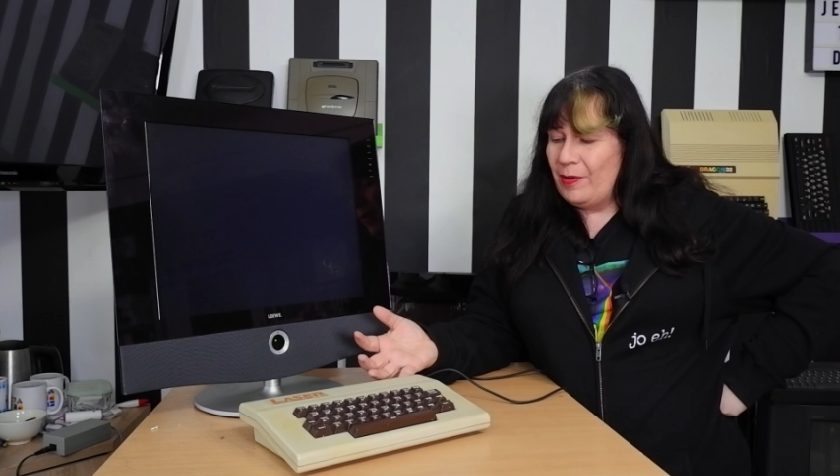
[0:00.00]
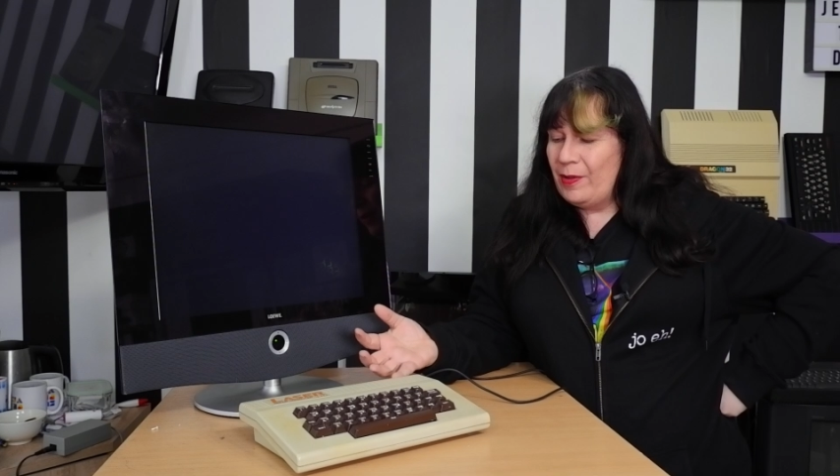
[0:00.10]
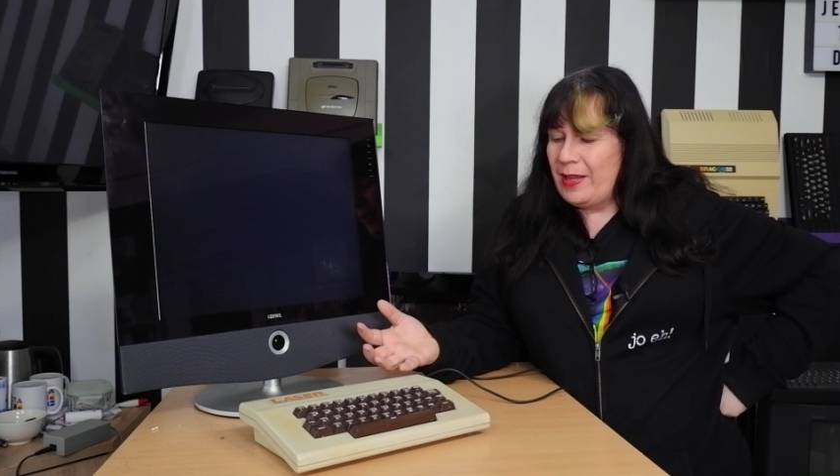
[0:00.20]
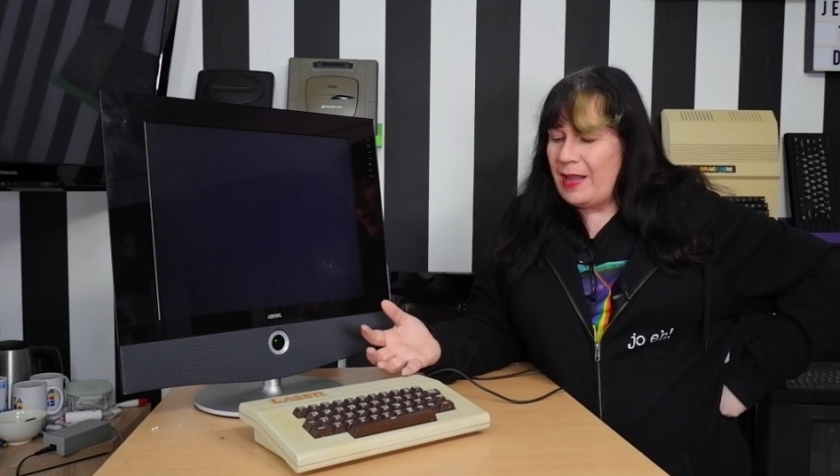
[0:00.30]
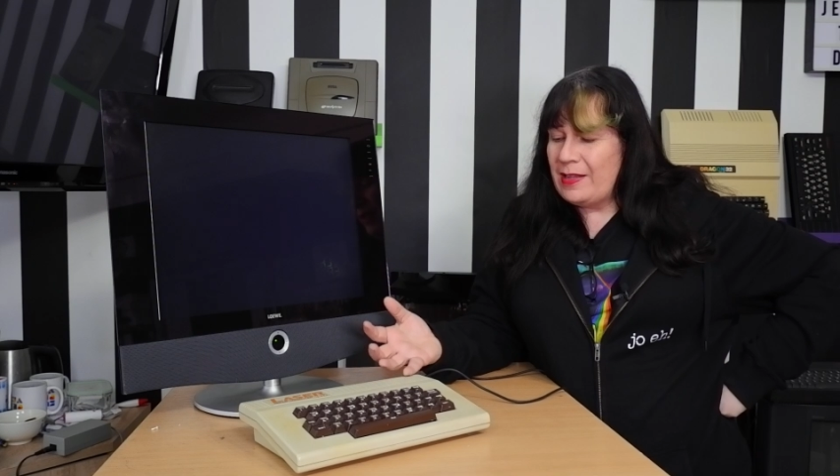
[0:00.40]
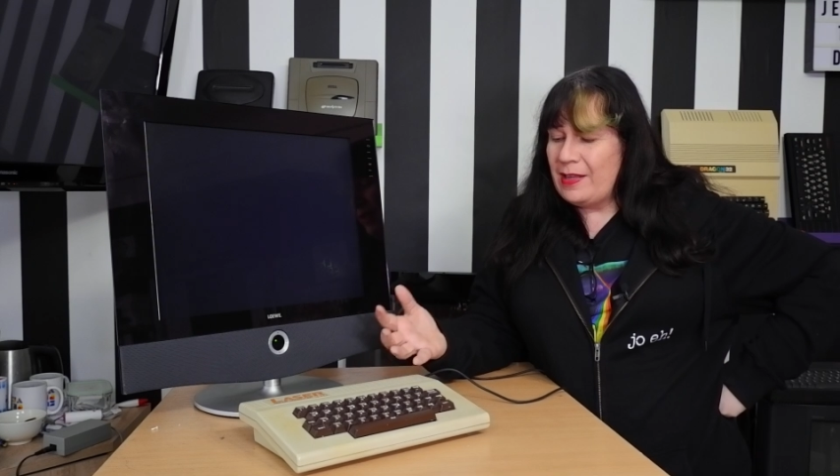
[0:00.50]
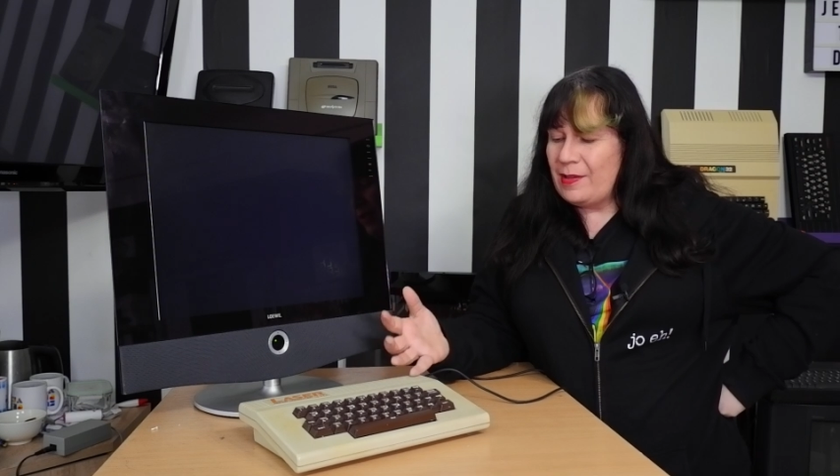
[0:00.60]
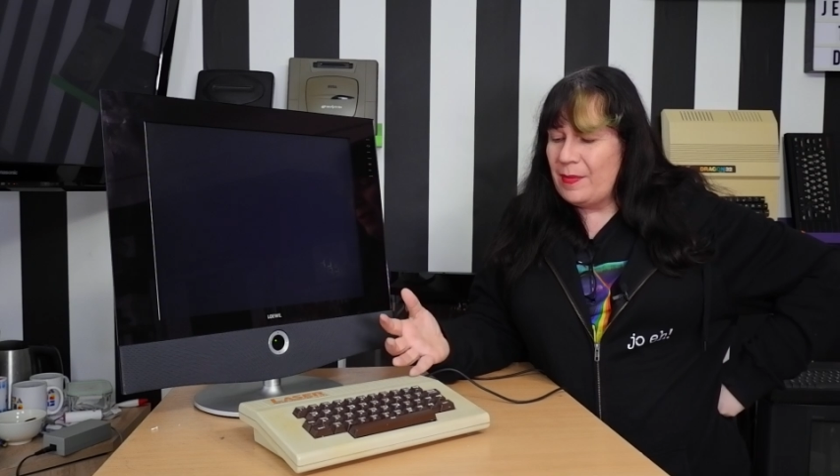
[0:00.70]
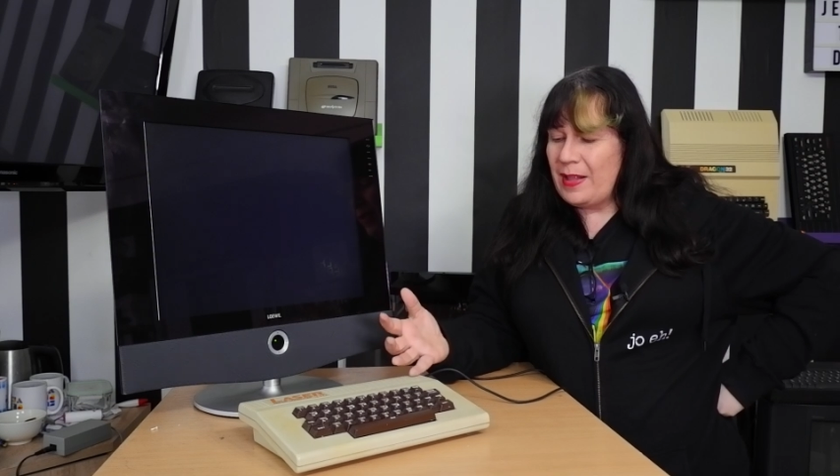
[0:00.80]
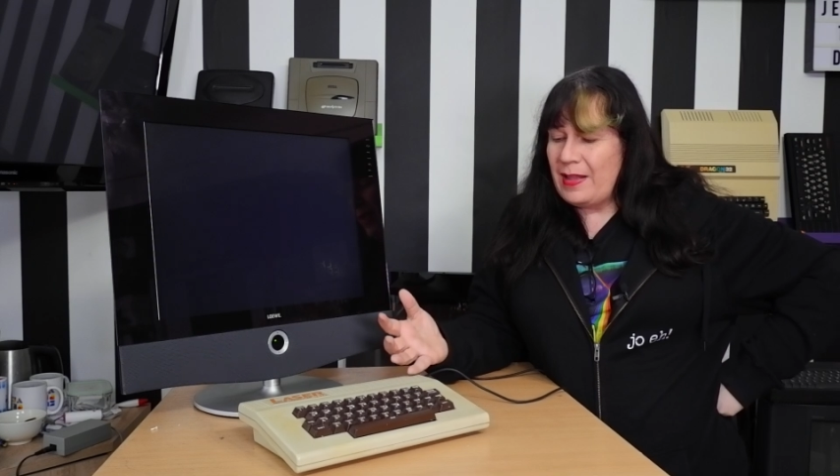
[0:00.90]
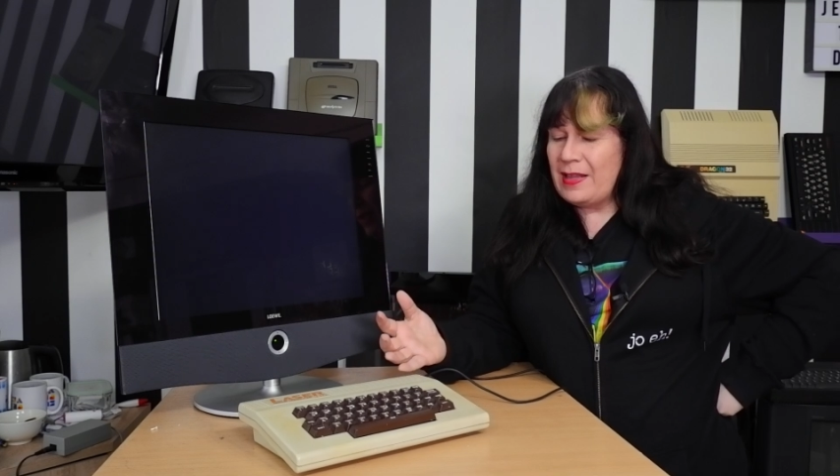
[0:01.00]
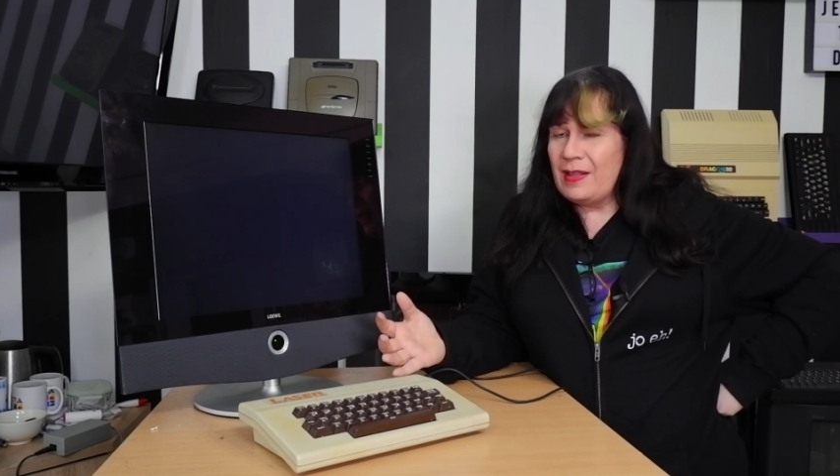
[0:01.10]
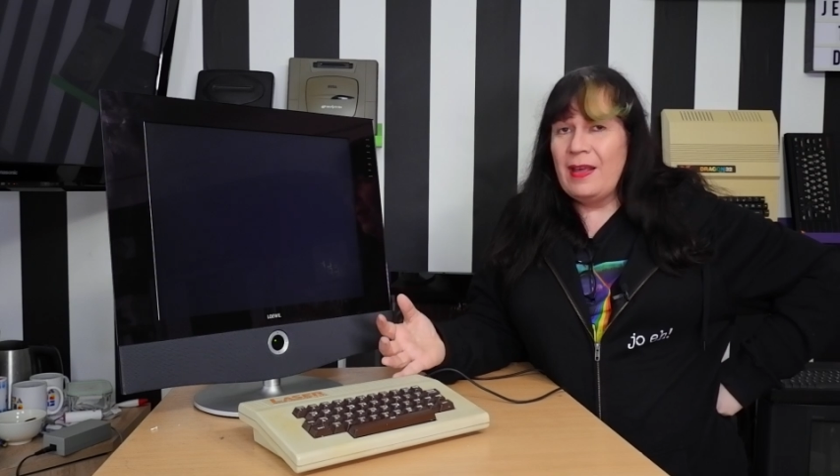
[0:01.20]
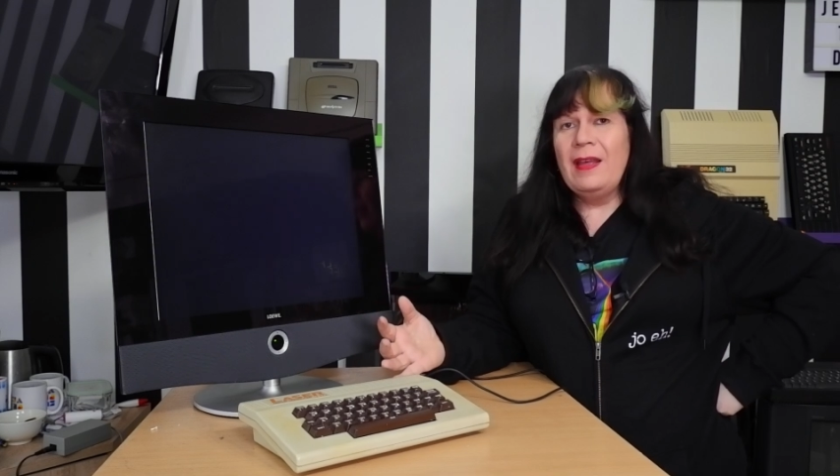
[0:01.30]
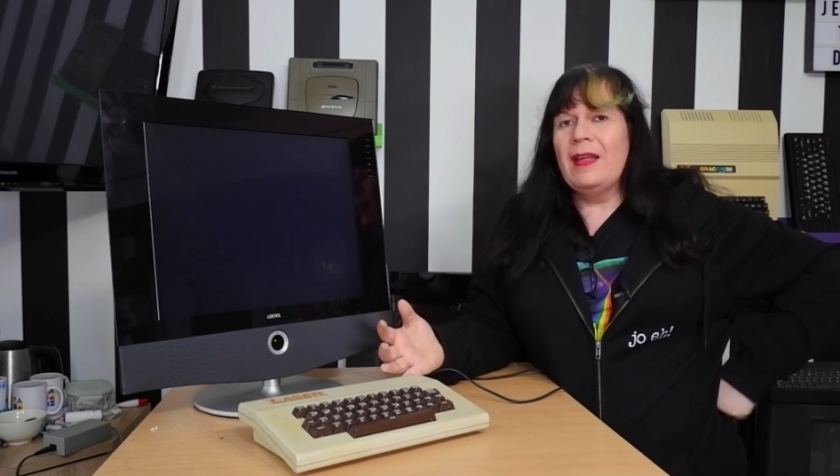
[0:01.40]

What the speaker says: early 80s and mid 80s,